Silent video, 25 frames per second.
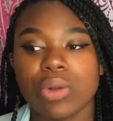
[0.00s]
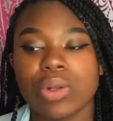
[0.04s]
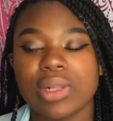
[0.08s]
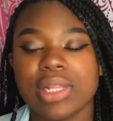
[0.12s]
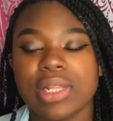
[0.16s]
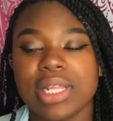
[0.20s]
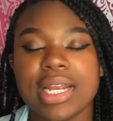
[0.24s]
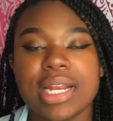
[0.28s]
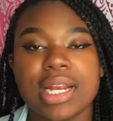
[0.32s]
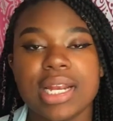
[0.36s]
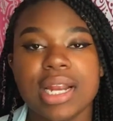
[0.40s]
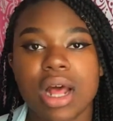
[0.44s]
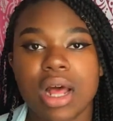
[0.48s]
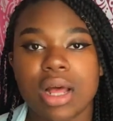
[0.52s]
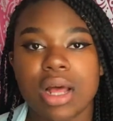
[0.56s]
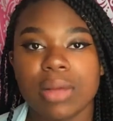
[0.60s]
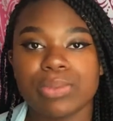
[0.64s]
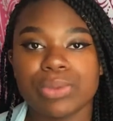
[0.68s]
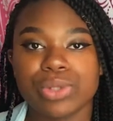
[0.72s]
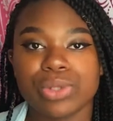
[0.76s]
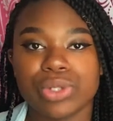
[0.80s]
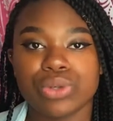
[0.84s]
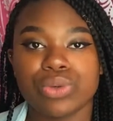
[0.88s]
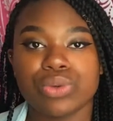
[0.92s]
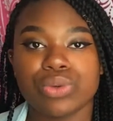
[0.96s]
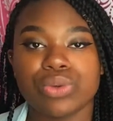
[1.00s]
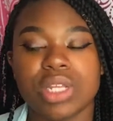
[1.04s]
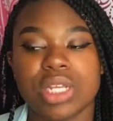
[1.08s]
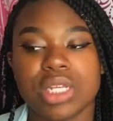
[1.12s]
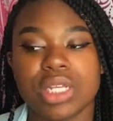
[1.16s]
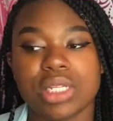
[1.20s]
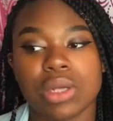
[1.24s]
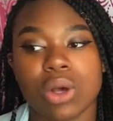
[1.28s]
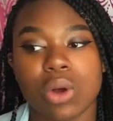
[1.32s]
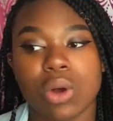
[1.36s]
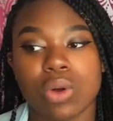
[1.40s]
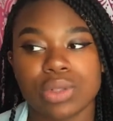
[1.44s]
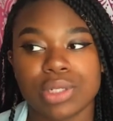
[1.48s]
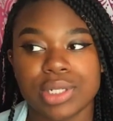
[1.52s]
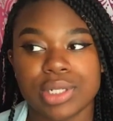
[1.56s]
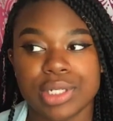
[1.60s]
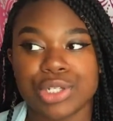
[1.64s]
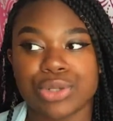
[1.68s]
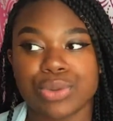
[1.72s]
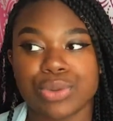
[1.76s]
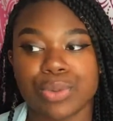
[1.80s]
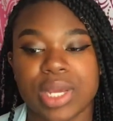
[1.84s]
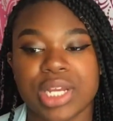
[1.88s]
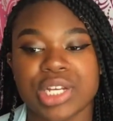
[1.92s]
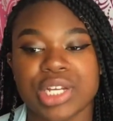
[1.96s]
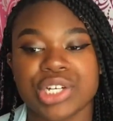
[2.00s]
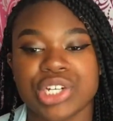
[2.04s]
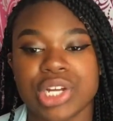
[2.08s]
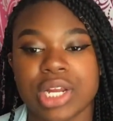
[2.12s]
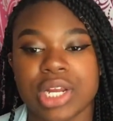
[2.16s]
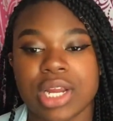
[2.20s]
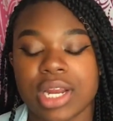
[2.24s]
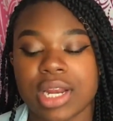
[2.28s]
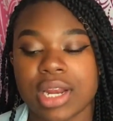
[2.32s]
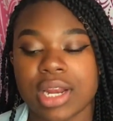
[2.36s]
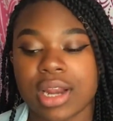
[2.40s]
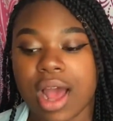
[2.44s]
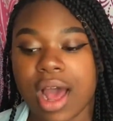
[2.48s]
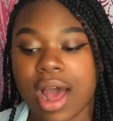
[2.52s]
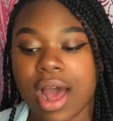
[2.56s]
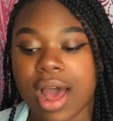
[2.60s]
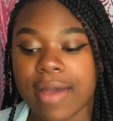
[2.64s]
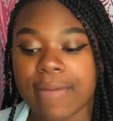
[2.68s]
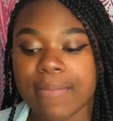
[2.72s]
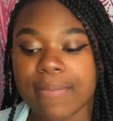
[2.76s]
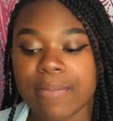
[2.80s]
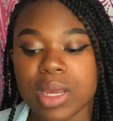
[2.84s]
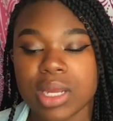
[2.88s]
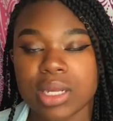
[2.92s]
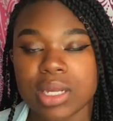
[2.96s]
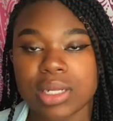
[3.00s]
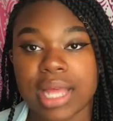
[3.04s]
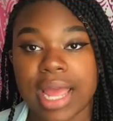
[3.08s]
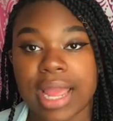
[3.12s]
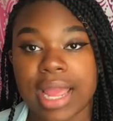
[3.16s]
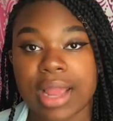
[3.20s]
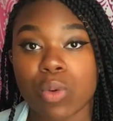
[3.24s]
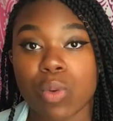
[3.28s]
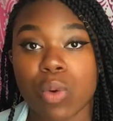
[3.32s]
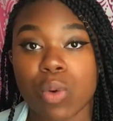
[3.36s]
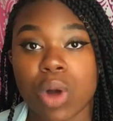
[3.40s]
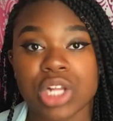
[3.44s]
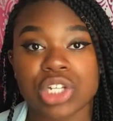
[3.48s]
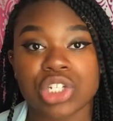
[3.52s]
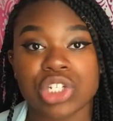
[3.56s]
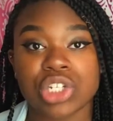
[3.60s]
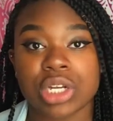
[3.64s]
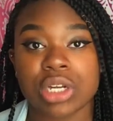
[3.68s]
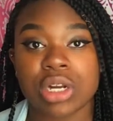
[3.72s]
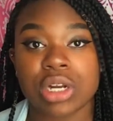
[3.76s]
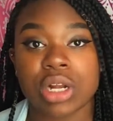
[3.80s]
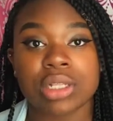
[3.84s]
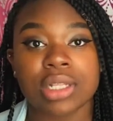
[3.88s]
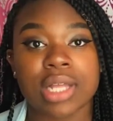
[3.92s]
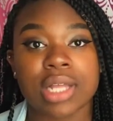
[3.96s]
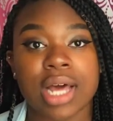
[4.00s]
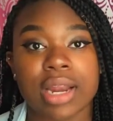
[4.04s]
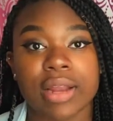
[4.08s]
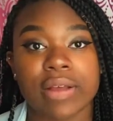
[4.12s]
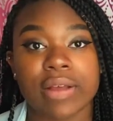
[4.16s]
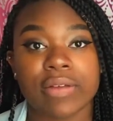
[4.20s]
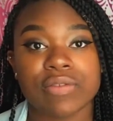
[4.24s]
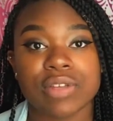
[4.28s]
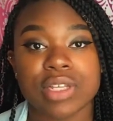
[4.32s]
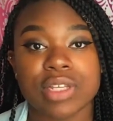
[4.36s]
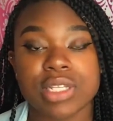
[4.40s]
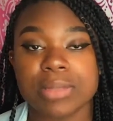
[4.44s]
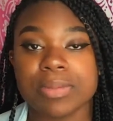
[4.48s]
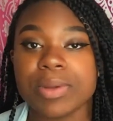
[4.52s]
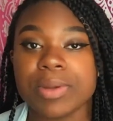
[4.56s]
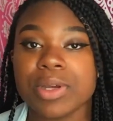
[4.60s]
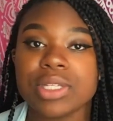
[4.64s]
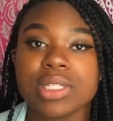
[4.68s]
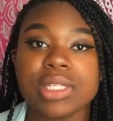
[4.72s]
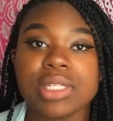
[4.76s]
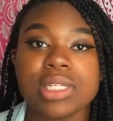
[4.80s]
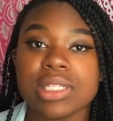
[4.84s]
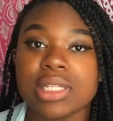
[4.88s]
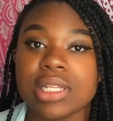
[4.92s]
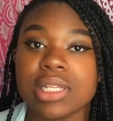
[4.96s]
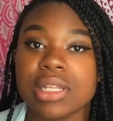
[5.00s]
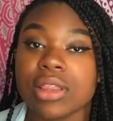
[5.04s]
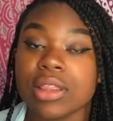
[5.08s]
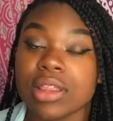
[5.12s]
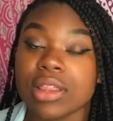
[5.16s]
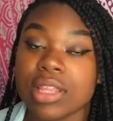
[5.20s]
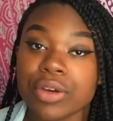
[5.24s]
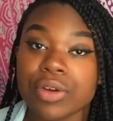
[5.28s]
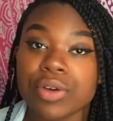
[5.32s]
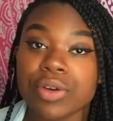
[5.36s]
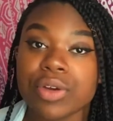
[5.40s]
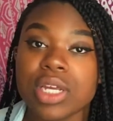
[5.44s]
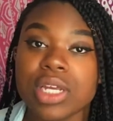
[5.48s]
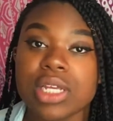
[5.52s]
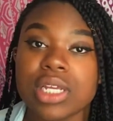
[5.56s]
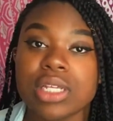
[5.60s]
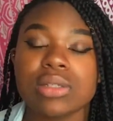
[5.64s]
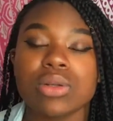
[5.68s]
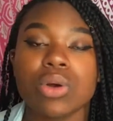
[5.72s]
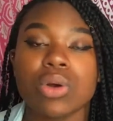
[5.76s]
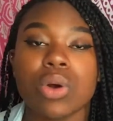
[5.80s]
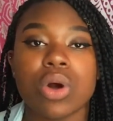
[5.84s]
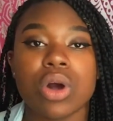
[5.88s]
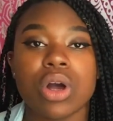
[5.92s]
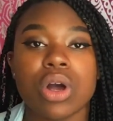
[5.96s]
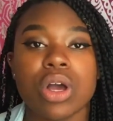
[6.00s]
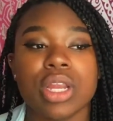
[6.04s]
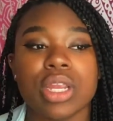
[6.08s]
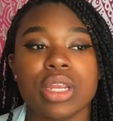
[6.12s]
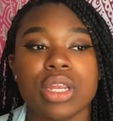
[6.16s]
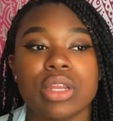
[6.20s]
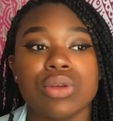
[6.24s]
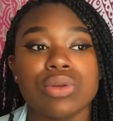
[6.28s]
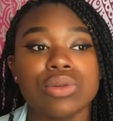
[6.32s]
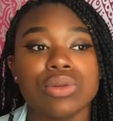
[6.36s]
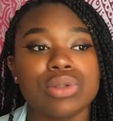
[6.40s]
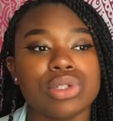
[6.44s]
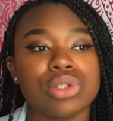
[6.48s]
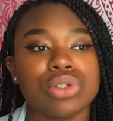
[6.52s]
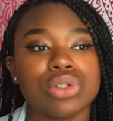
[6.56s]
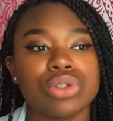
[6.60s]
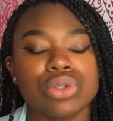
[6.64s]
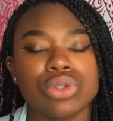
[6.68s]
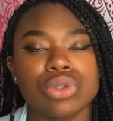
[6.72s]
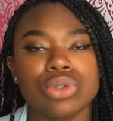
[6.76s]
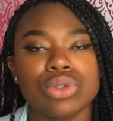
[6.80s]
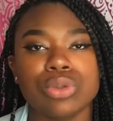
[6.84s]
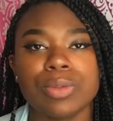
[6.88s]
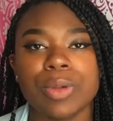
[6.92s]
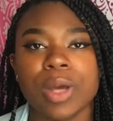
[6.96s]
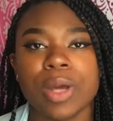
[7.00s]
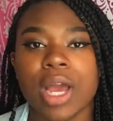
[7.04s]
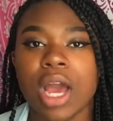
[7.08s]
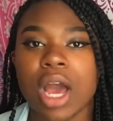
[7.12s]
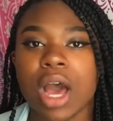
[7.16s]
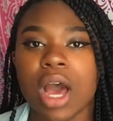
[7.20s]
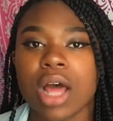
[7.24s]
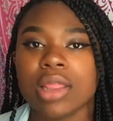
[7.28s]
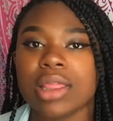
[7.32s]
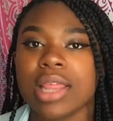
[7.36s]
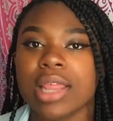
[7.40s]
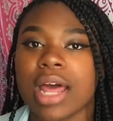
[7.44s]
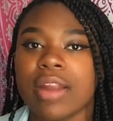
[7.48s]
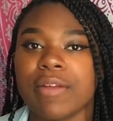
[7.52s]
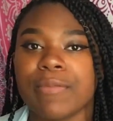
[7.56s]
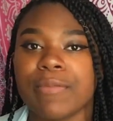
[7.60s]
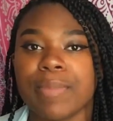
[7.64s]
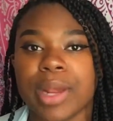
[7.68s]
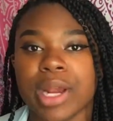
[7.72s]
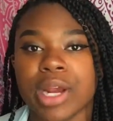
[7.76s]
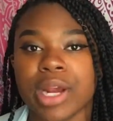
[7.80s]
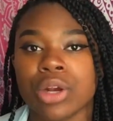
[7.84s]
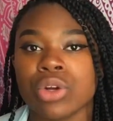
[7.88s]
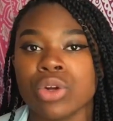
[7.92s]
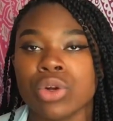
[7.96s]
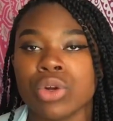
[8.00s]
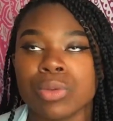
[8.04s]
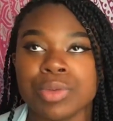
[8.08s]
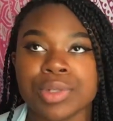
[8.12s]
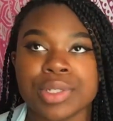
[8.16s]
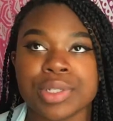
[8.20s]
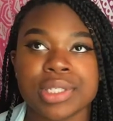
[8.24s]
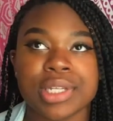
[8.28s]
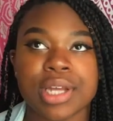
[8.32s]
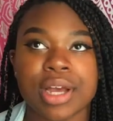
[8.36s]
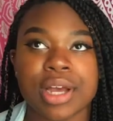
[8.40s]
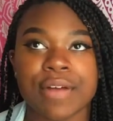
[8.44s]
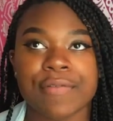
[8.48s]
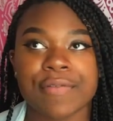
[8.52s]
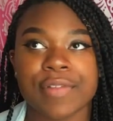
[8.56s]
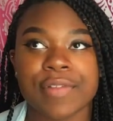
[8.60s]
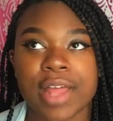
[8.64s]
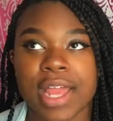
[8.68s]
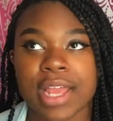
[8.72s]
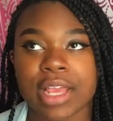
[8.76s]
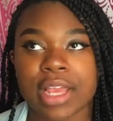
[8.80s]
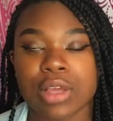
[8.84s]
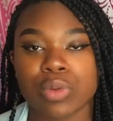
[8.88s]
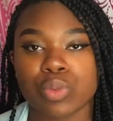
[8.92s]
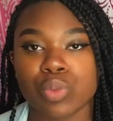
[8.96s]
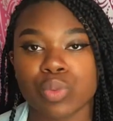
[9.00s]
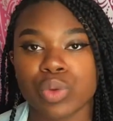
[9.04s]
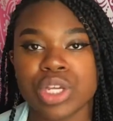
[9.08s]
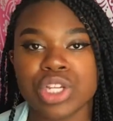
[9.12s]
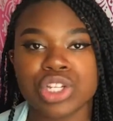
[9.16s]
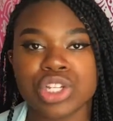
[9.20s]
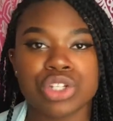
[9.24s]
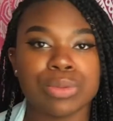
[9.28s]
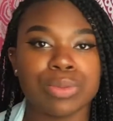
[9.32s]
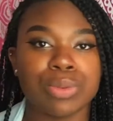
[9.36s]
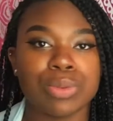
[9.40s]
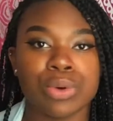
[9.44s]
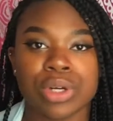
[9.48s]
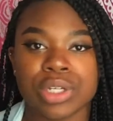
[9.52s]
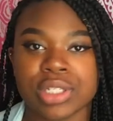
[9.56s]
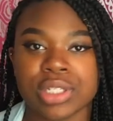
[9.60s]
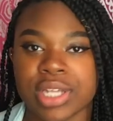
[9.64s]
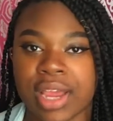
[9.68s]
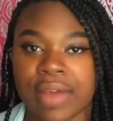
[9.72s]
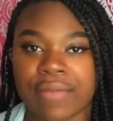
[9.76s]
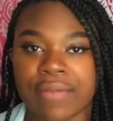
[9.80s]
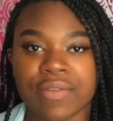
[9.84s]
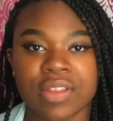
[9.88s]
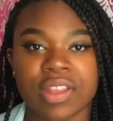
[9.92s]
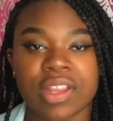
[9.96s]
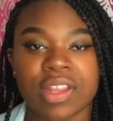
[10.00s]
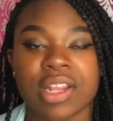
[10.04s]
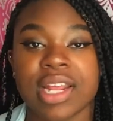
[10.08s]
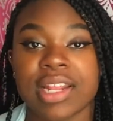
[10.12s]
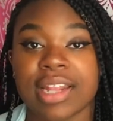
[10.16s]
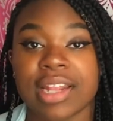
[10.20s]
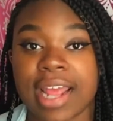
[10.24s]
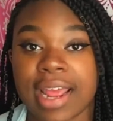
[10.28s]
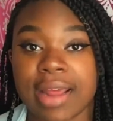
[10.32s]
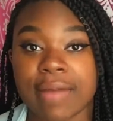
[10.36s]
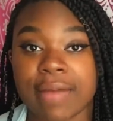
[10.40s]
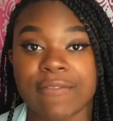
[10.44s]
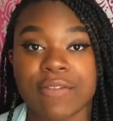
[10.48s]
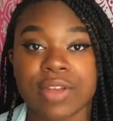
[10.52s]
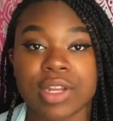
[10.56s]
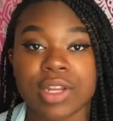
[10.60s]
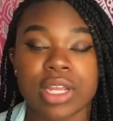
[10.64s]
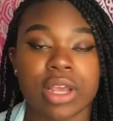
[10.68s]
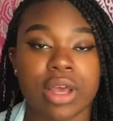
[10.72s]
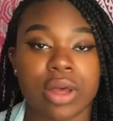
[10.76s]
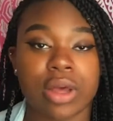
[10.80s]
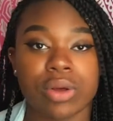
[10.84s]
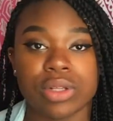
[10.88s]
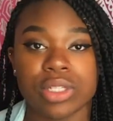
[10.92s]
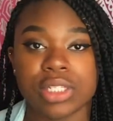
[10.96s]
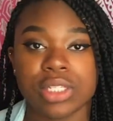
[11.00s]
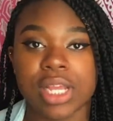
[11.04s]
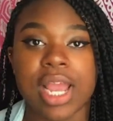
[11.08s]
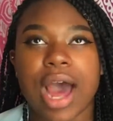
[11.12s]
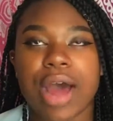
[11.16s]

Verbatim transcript: So leading up to this whole situation, I've been watching a lot of conspiracy theories on YouTube, a lot of paranormal stuff like Ouija boards and everything like that videos.